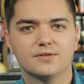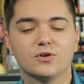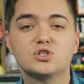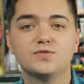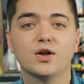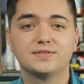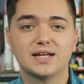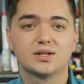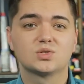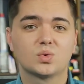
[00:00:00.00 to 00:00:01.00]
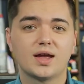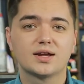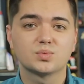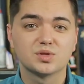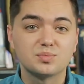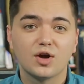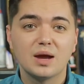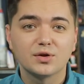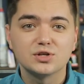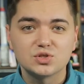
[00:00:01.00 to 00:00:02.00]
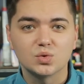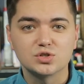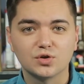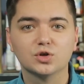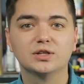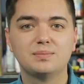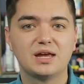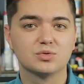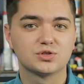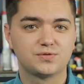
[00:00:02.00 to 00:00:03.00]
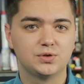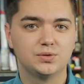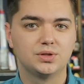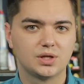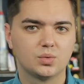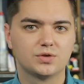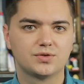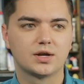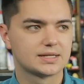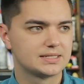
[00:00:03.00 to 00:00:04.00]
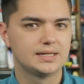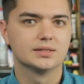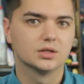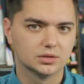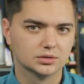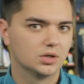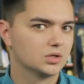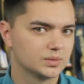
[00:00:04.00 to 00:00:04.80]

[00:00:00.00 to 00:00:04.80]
First of all, if dinosaur eggs were the primary source of early mammals' food, then they would have gone extinct a long